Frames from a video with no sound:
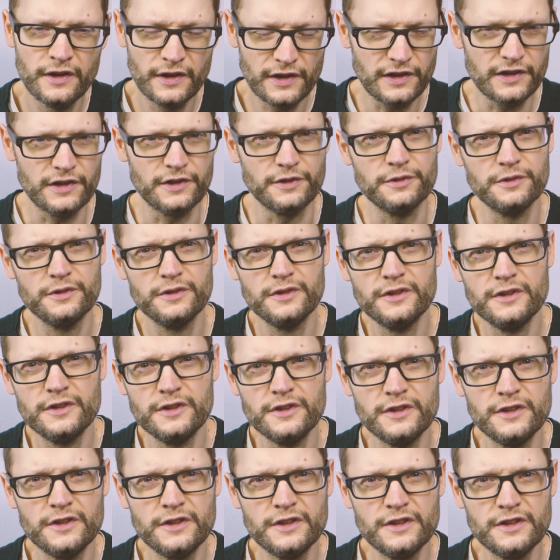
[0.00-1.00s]
Hello,
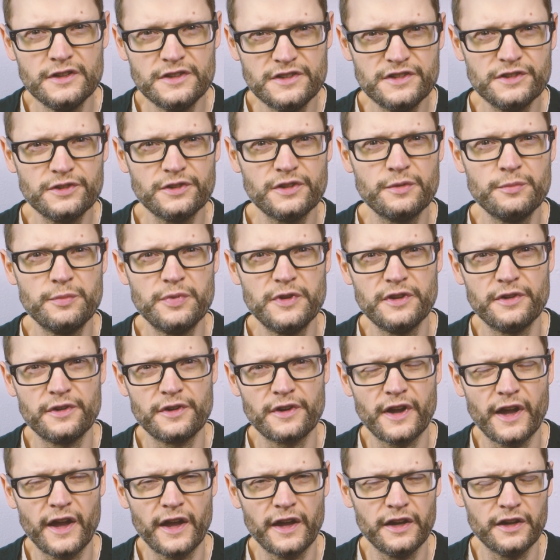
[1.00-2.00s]
chill
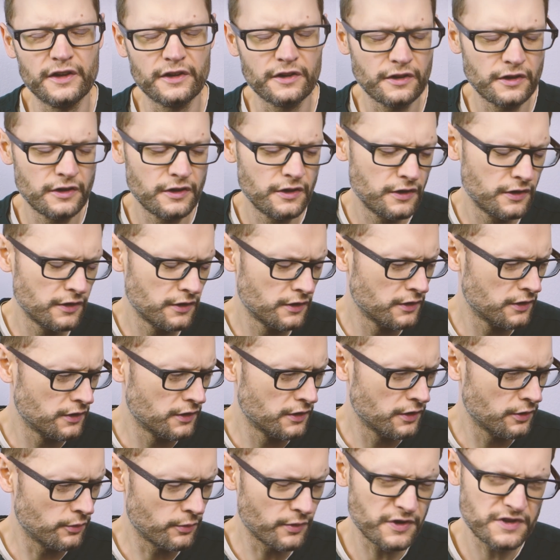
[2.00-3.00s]
computer guy here.
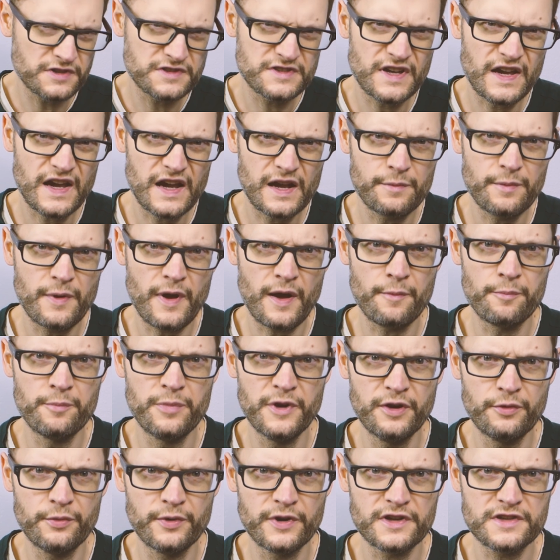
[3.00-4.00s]
We're going to talk
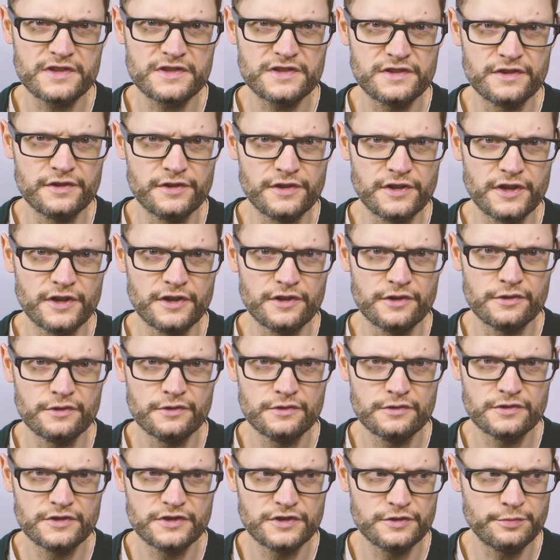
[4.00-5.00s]
about Bitwig
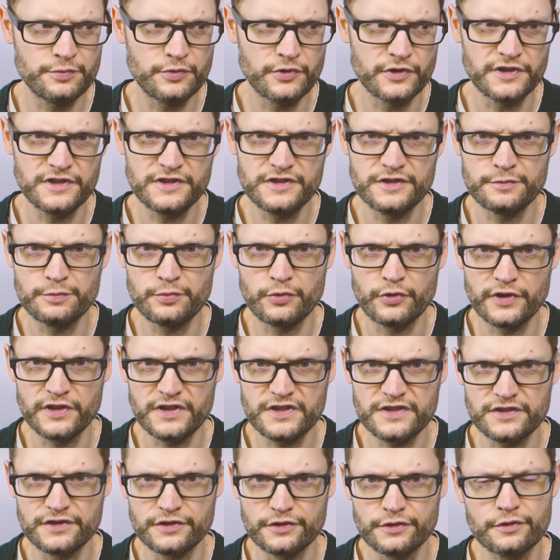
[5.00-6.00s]
Studio
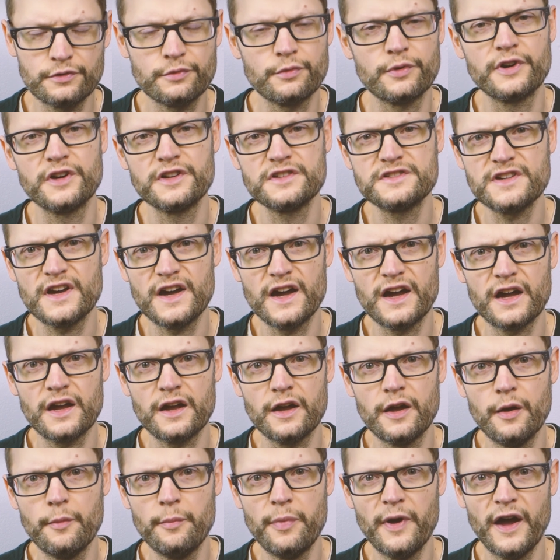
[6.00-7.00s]
2.2.2. We're going to
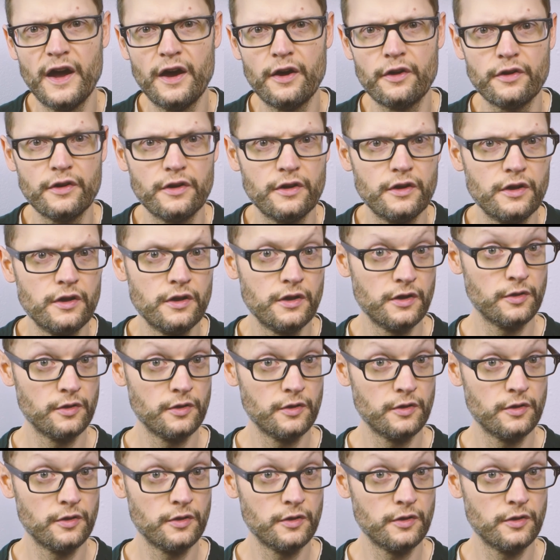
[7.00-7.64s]
talk about